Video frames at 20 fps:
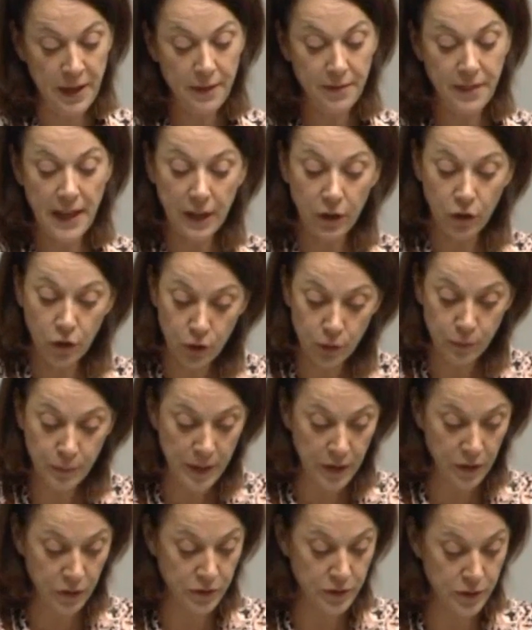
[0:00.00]
that could be
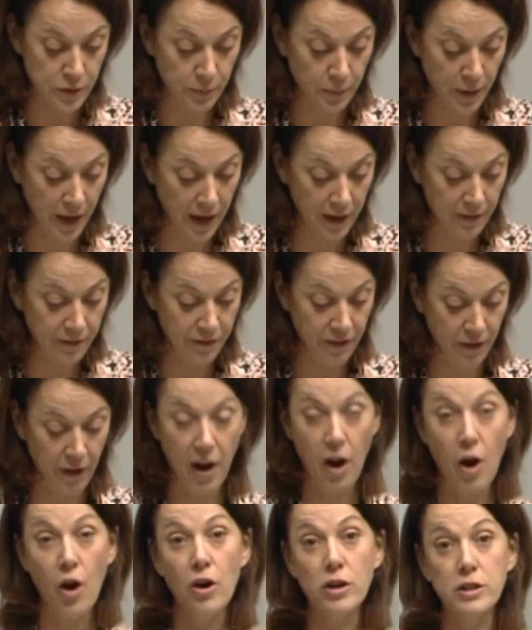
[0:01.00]
used to pay for
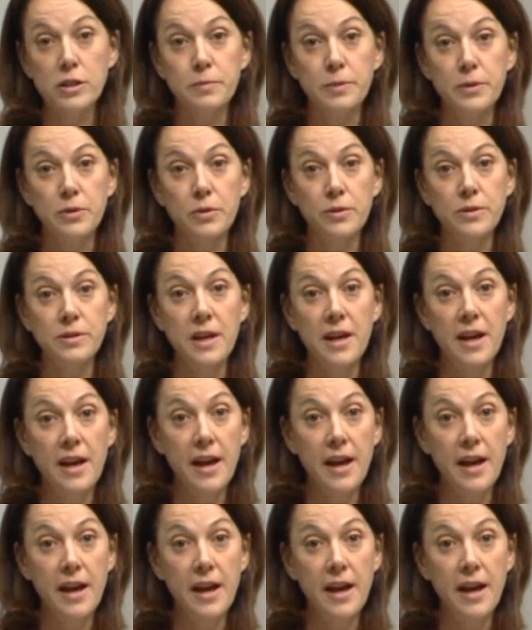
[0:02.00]
our hospitals,